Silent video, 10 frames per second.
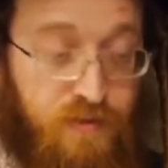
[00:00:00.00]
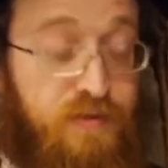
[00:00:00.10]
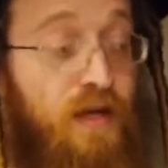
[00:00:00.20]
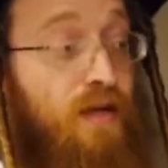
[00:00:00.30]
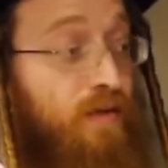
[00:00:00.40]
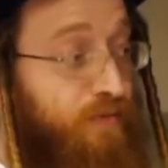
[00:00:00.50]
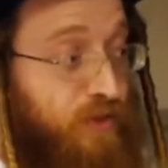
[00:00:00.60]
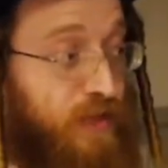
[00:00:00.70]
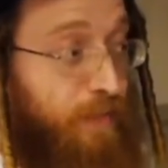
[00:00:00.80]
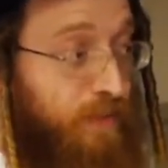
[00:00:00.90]
Let's say, for
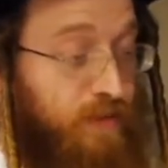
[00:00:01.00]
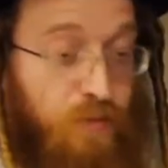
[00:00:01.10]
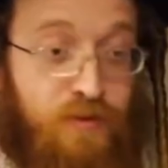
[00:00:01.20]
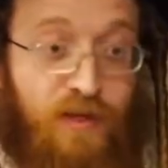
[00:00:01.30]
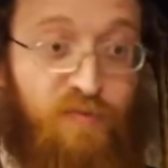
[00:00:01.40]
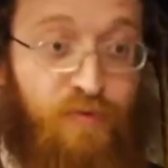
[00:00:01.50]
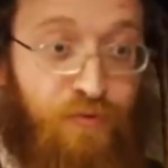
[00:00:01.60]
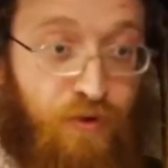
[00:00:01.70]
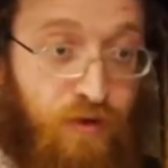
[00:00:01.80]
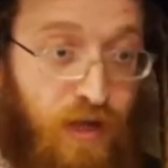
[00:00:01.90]
example, that I wanted to give
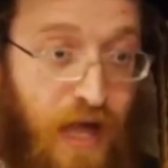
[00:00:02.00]
before.